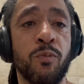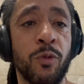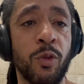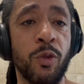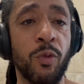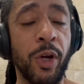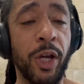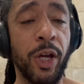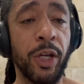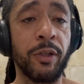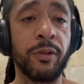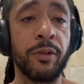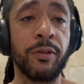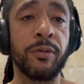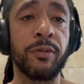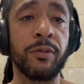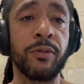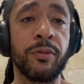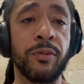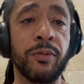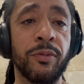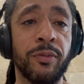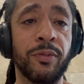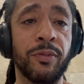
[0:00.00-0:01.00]
Right.
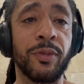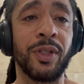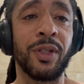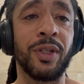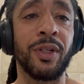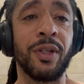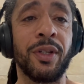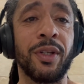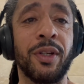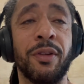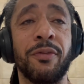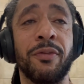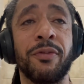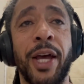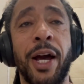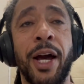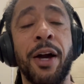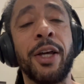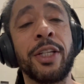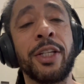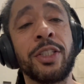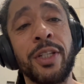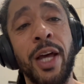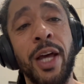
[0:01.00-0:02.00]
Now,
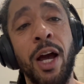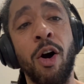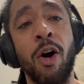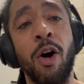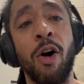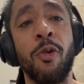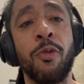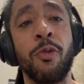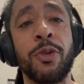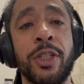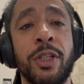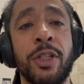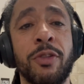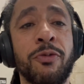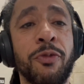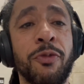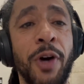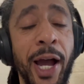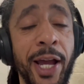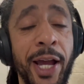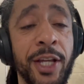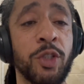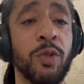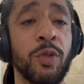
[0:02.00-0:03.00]
it's not always
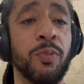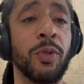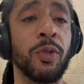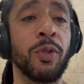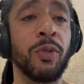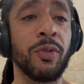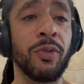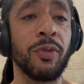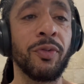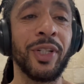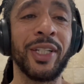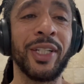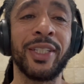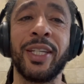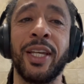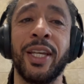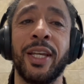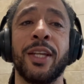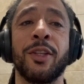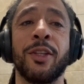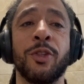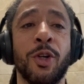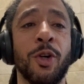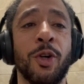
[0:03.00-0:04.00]
advisable.
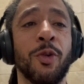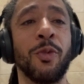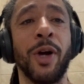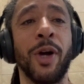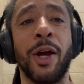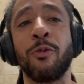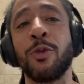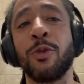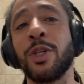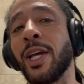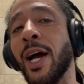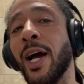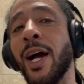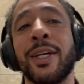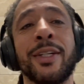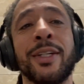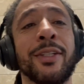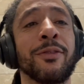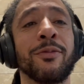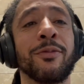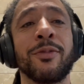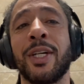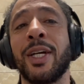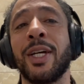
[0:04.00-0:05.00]
Again, though, right, I
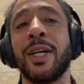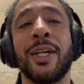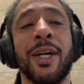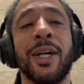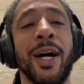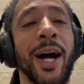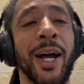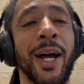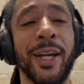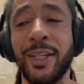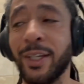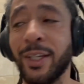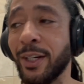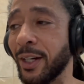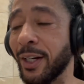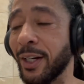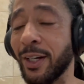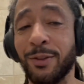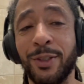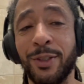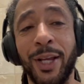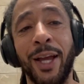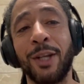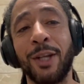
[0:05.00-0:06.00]
can
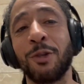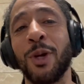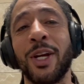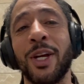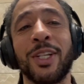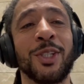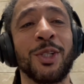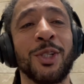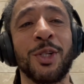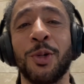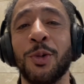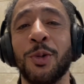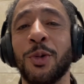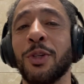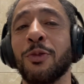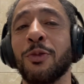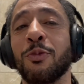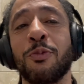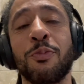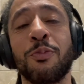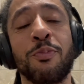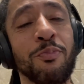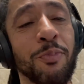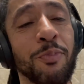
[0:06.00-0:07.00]
digress and go
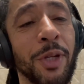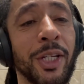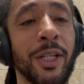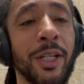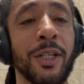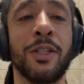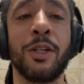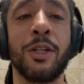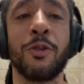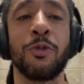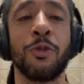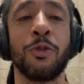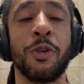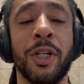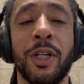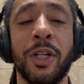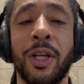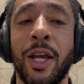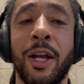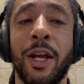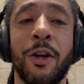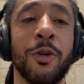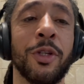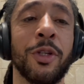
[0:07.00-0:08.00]
in many
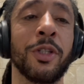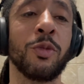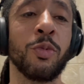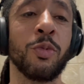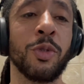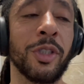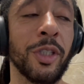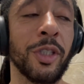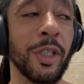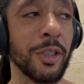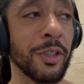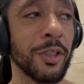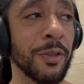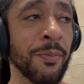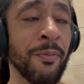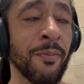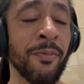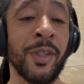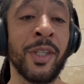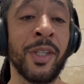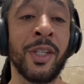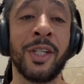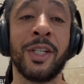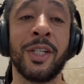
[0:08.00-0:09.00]
different areas with this,
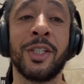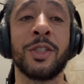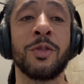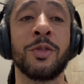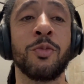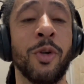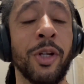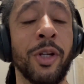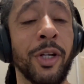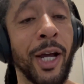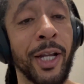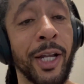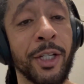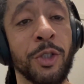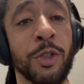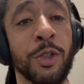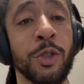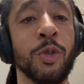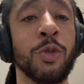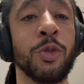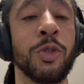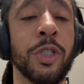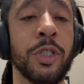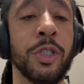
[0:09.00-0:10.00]
because what I just
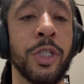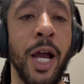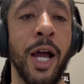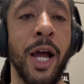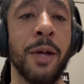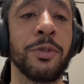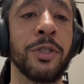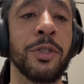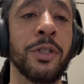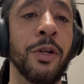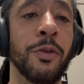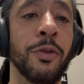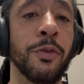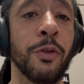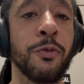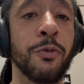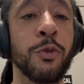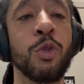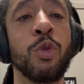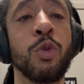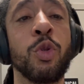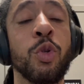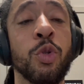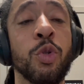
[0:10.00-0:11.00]
use the job scenario. If
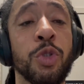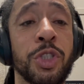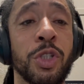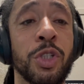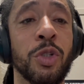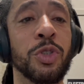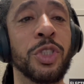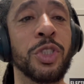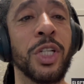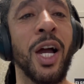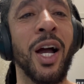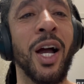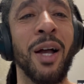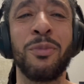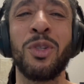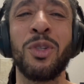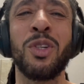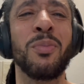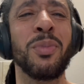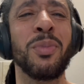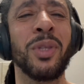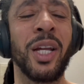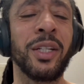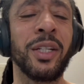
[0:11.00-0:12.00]
you lose your job, you
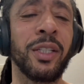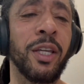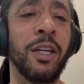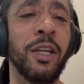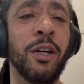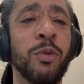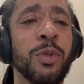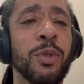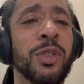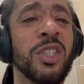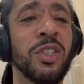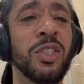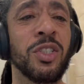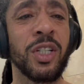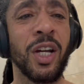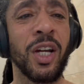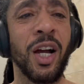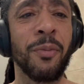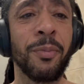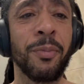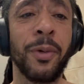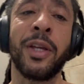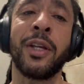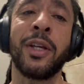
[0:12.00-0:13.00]
can be like, the hell with your
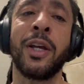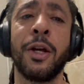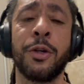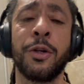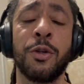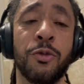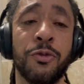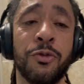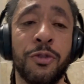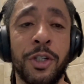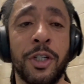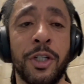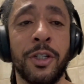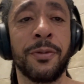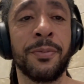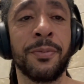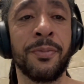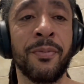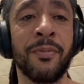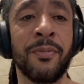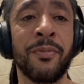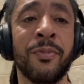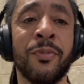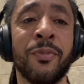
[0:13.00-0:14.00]
job. I ain't got no fear.
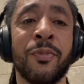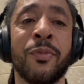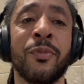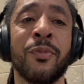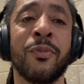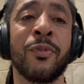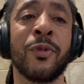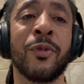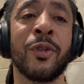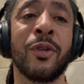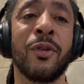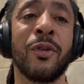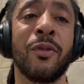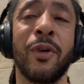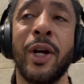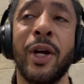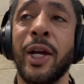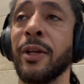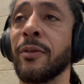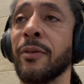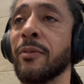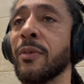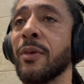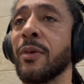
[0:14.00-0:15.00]

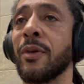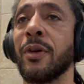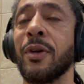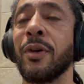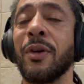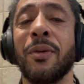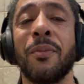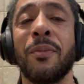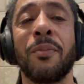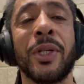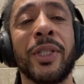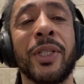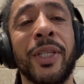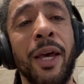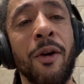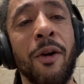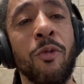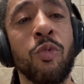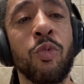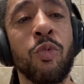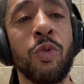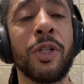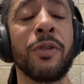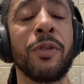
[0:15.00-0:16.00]
Right. But that
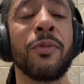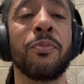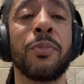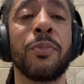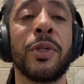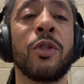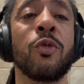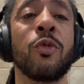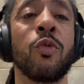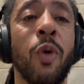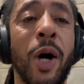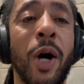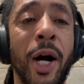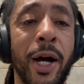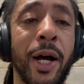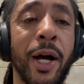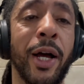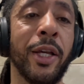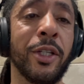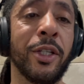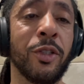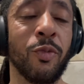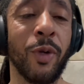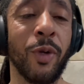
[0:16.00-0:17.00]
wouldn't be
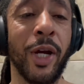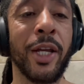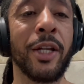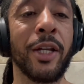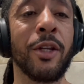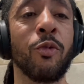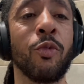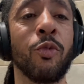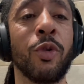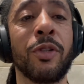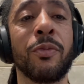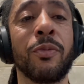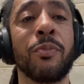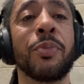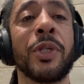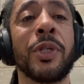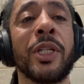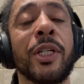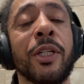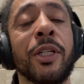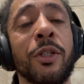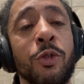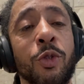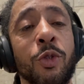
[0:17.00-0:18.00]
wise. Right. It wouldn't be
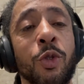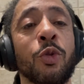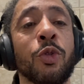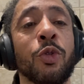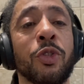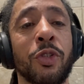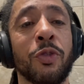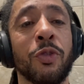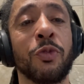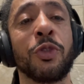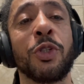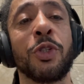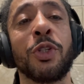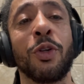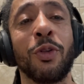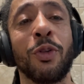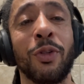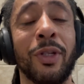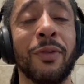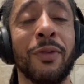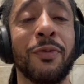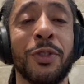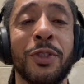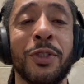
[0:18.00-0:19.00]
conducive to your
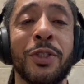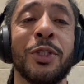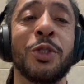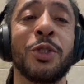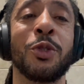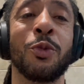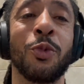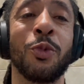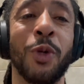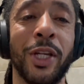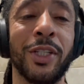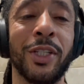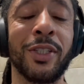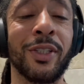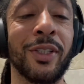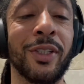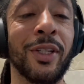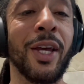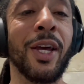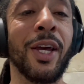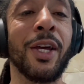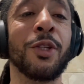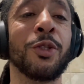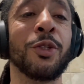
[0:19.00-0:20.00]
living
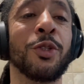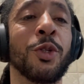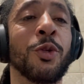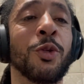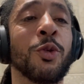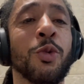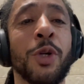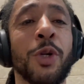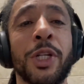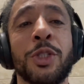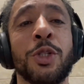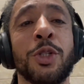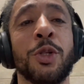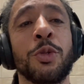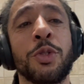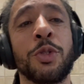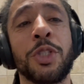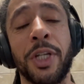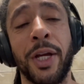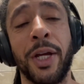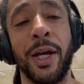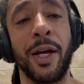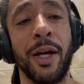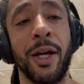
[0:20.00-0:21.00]
situation to quit your
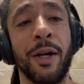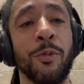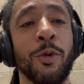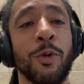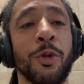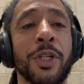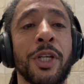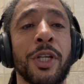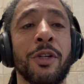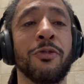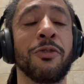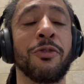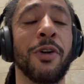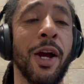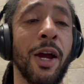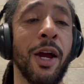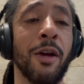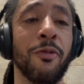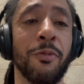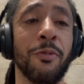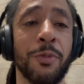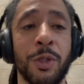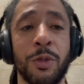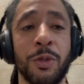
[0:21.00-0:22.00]
job or get
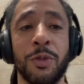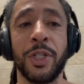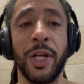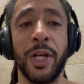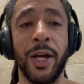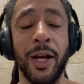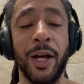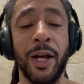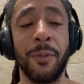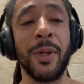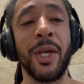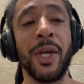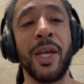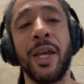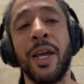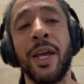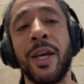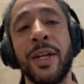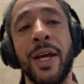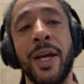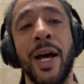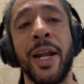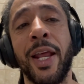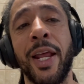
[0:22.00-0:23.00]
fired from your job
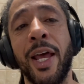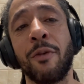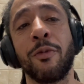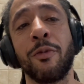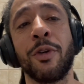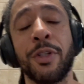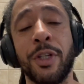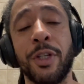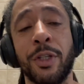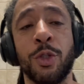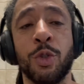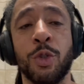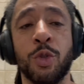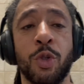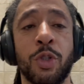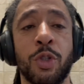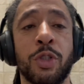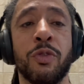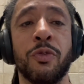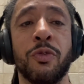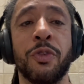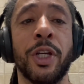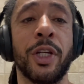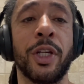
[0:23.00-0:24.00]
and not have another
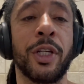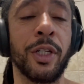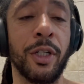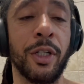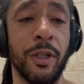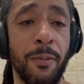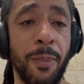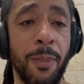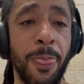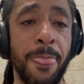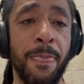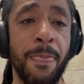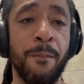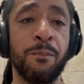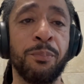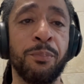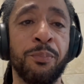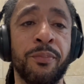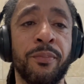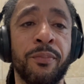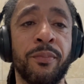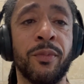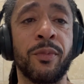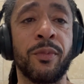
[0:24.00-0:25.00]
source of
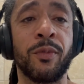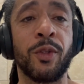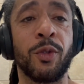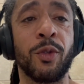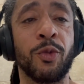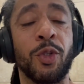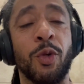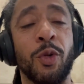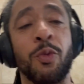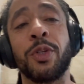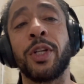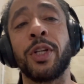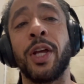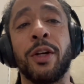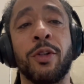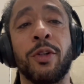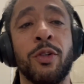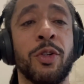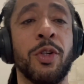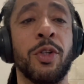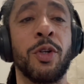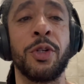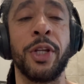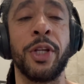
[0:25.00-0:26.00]
income. So we're not
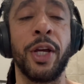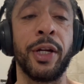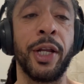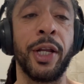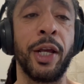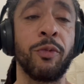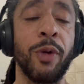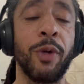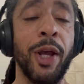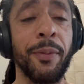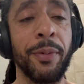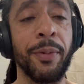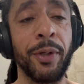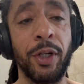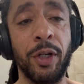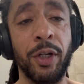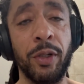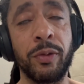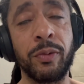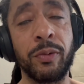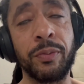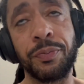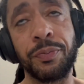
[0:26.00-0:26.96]
going to go down that rabbit hole.